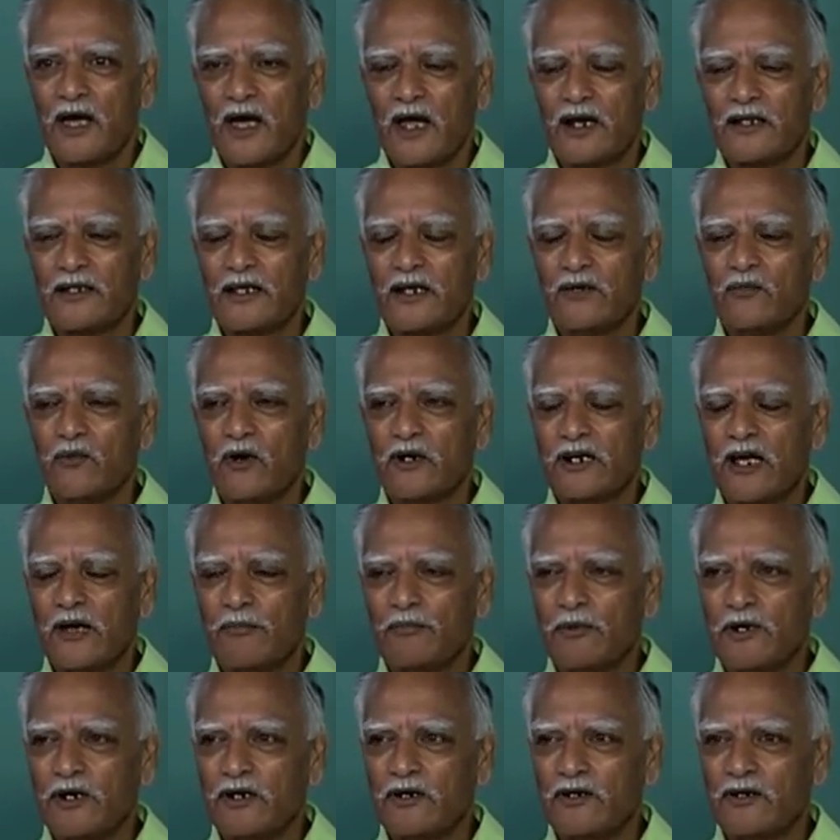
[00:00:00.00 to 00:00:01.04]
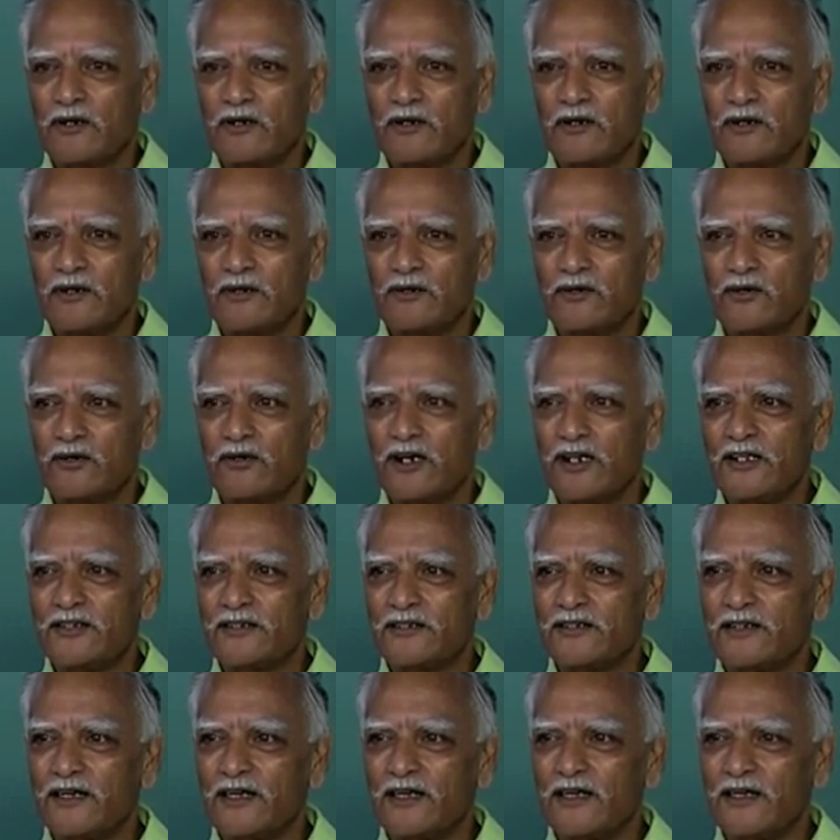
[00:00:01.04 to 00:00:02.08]
and then what happened to
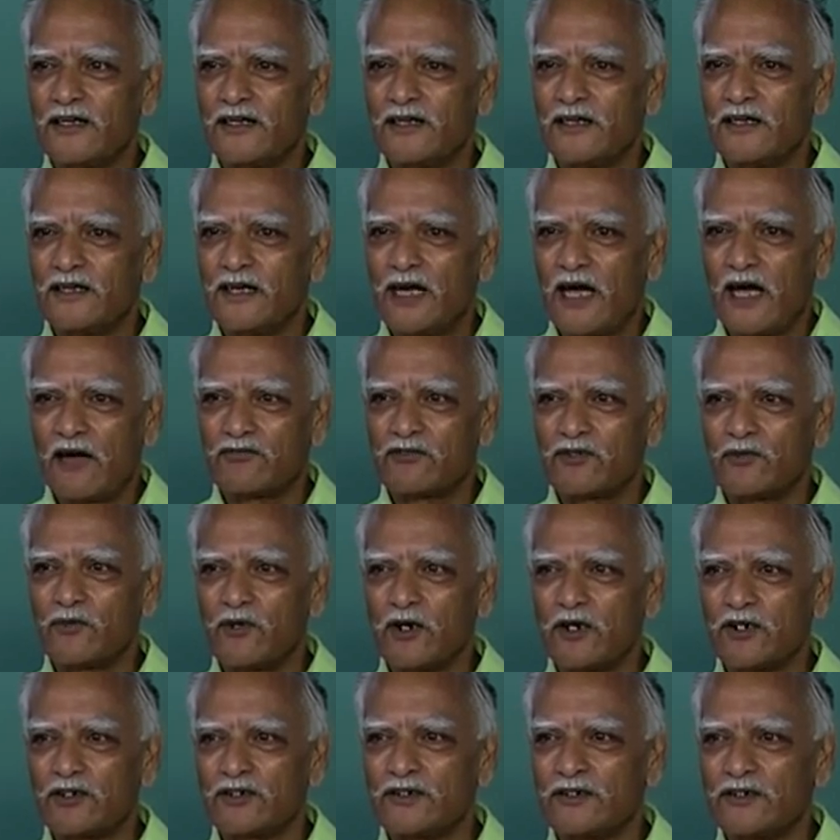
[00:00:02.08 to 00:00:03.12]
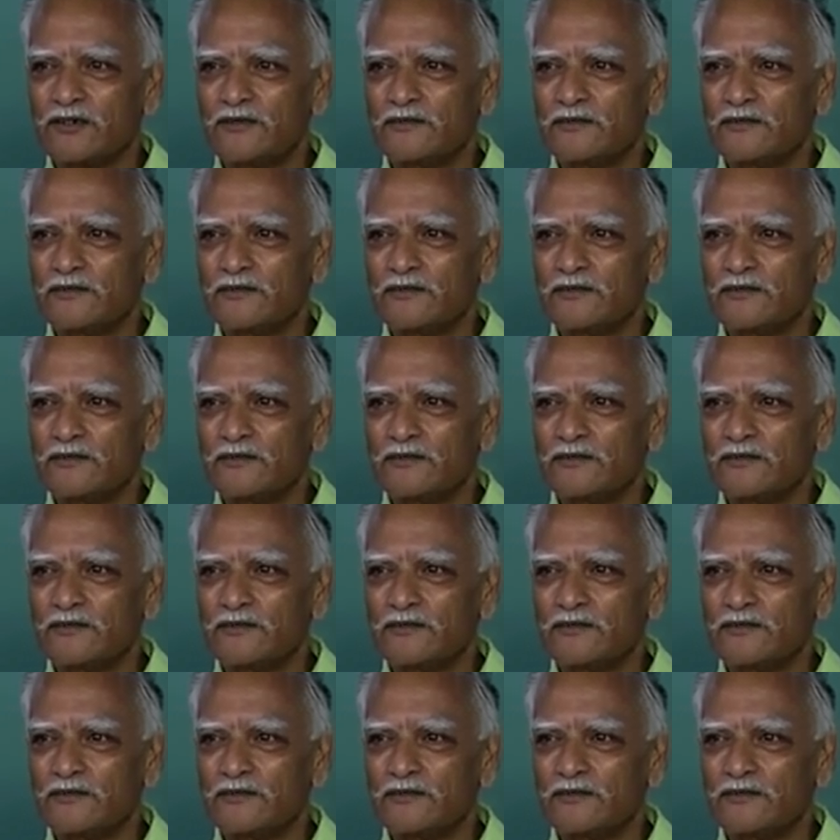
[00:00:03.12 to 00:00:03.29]
Greece afterwards